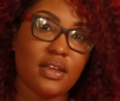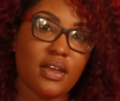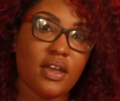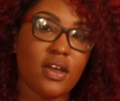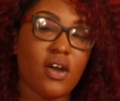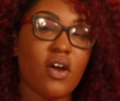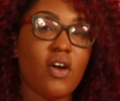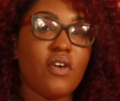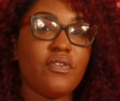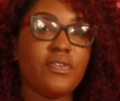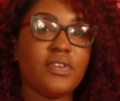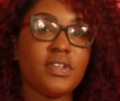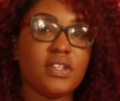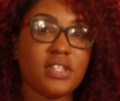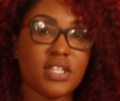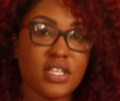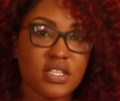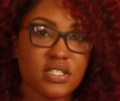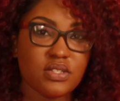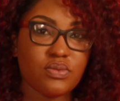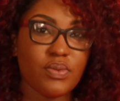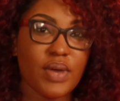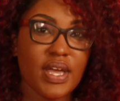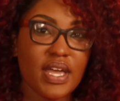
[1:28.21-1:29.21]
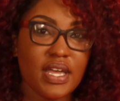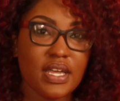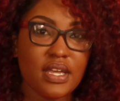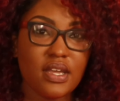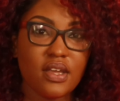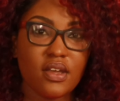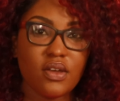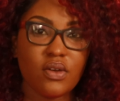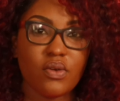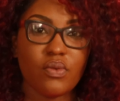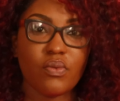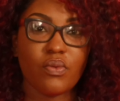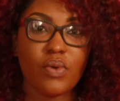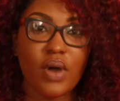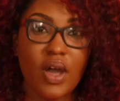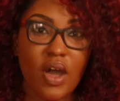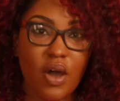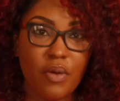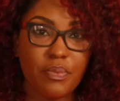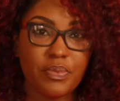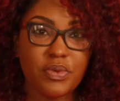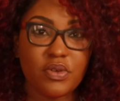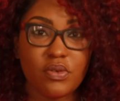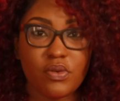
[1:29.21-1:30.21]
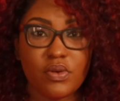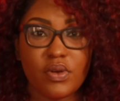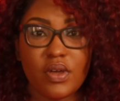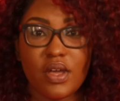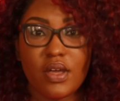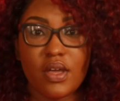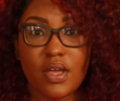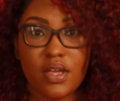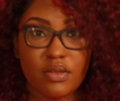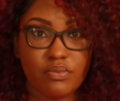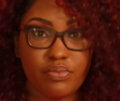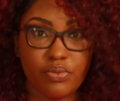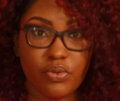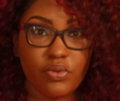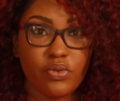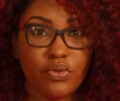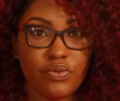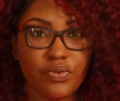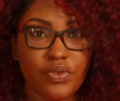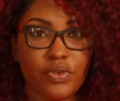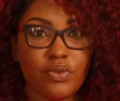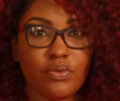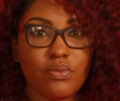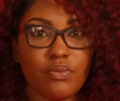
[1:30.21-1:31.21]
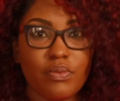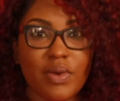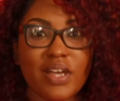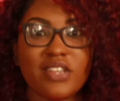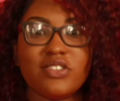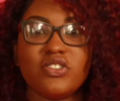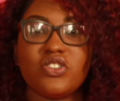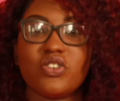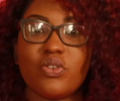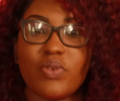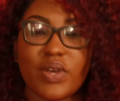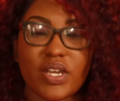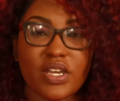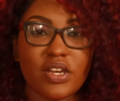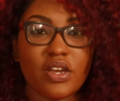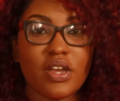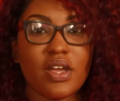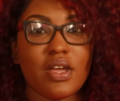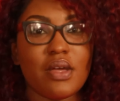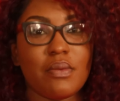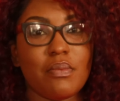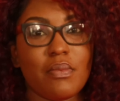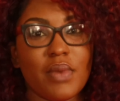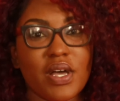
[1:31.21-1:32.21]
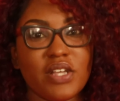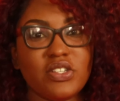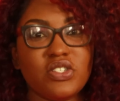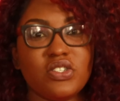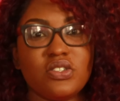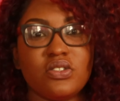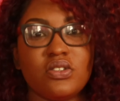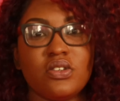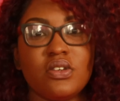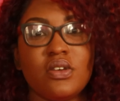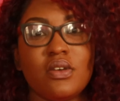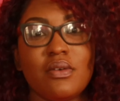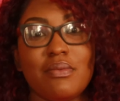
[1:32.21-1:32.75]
And hopefully this way will help you improve you much quicker and much